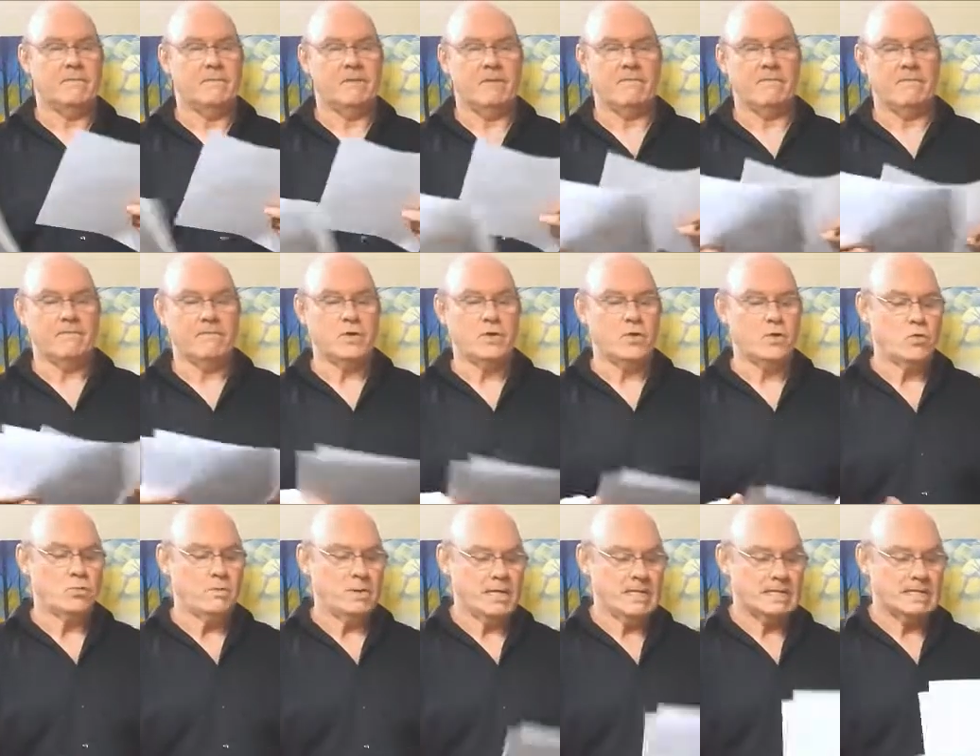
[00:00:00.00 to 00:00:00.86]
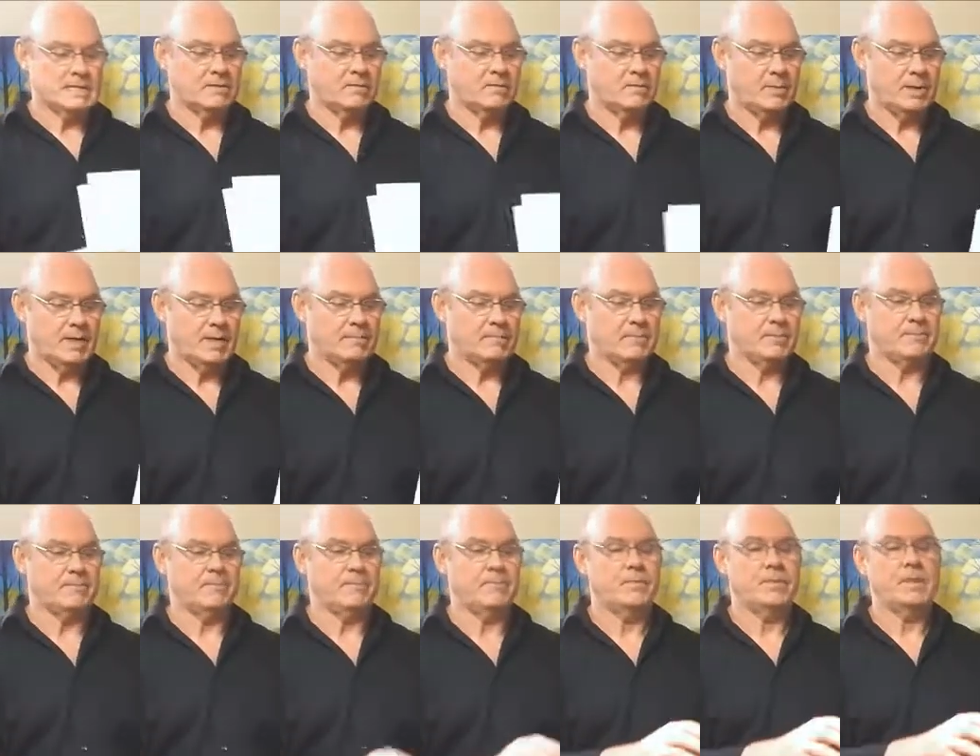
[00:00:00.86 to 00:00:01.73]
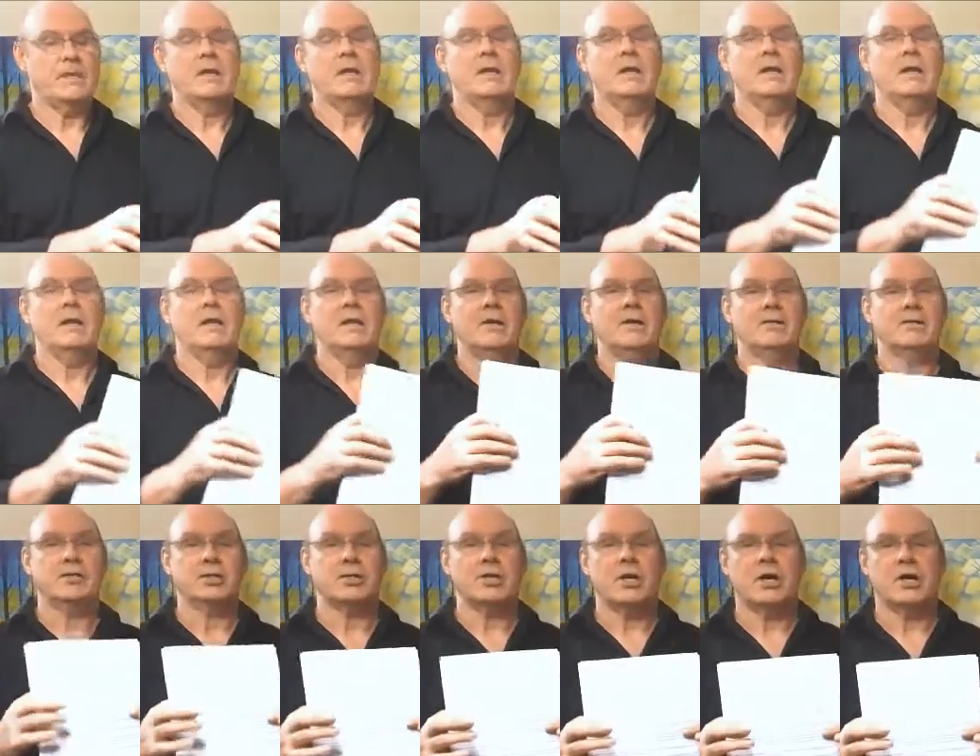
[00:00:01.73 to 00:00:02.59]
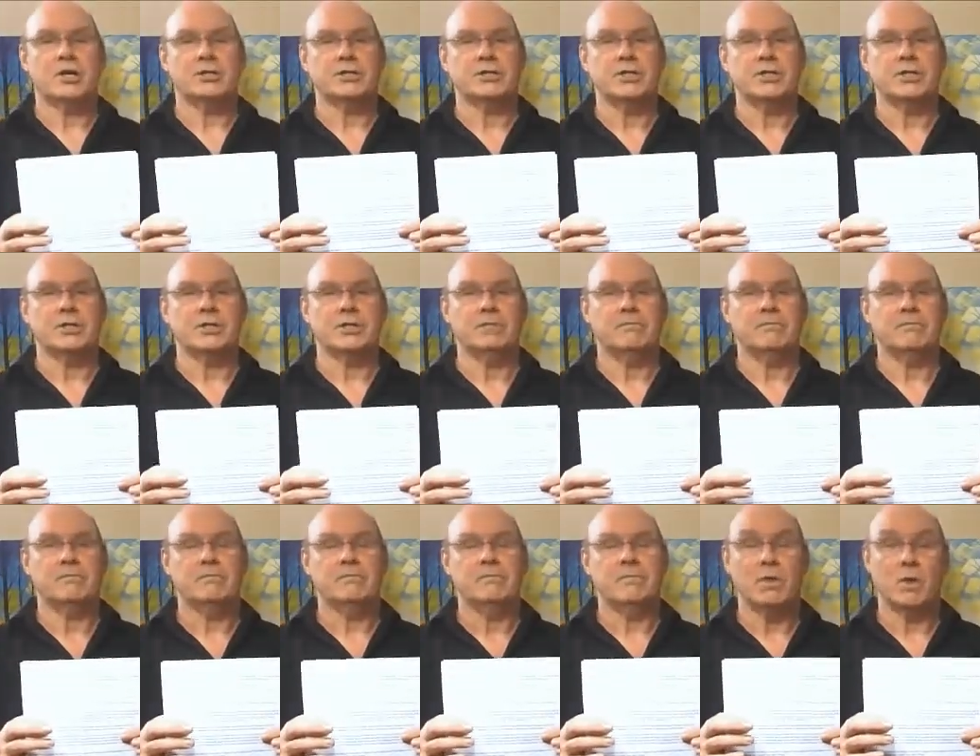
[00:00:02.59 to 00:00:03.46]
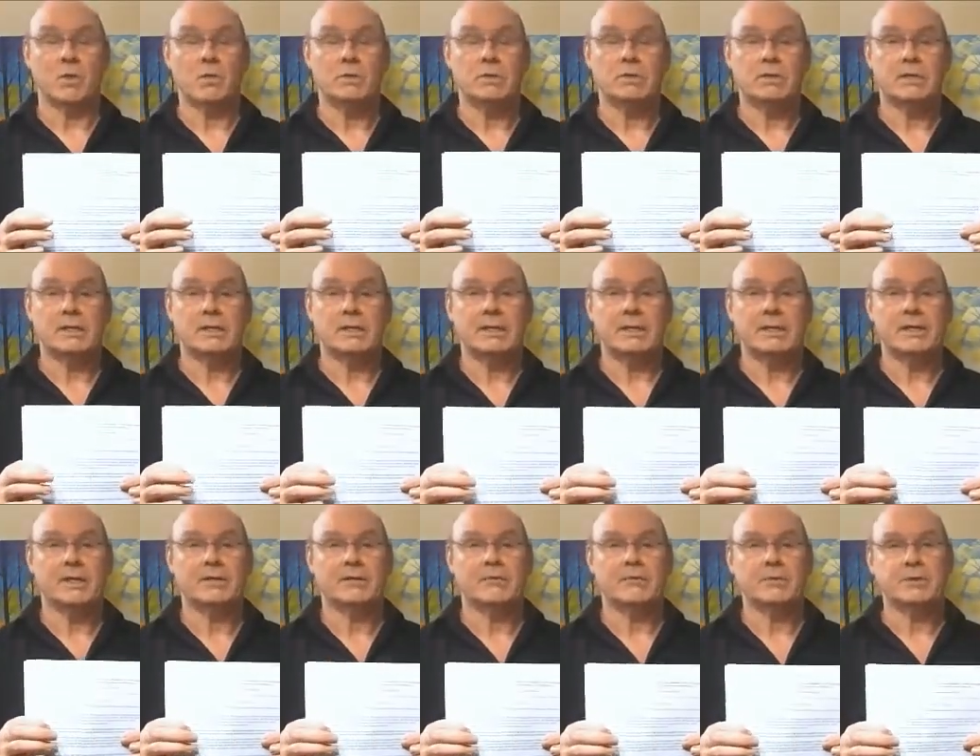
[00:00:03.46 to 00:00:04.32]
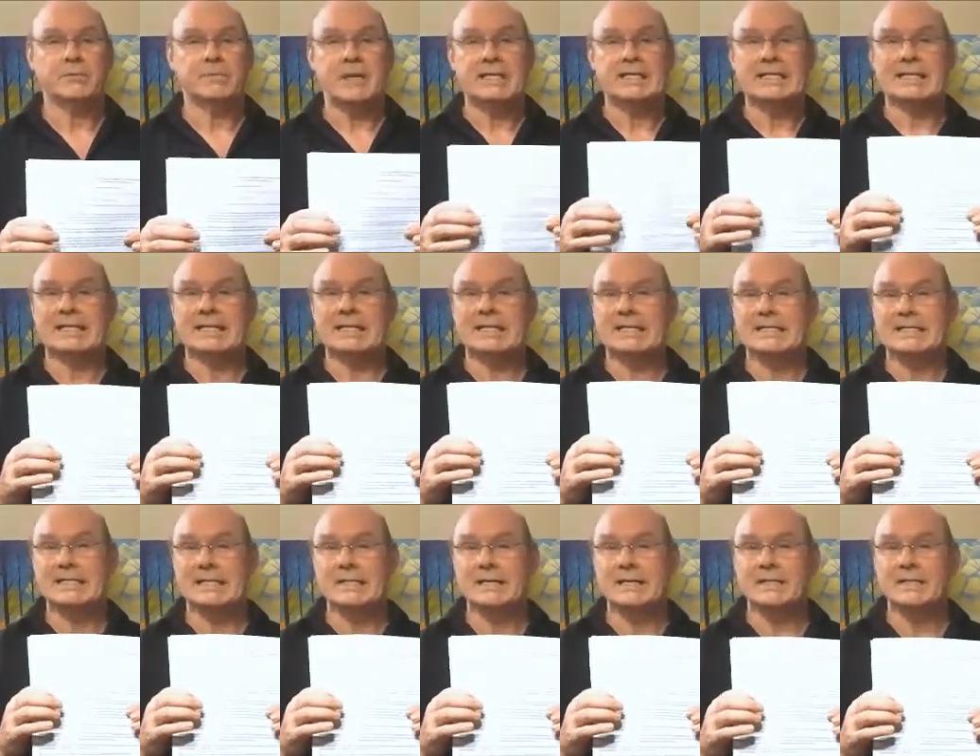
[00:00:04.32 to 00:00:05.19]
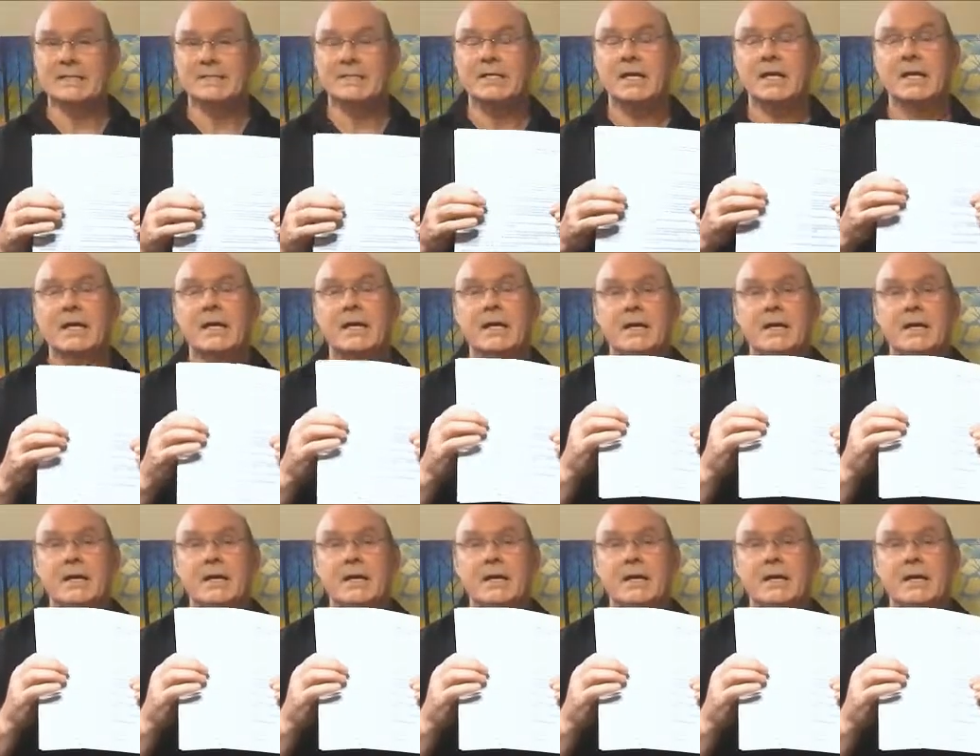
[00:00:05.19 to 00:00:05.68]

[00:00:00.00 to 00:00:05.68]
a few pieces of paper. There's a caution note in here, which basically says,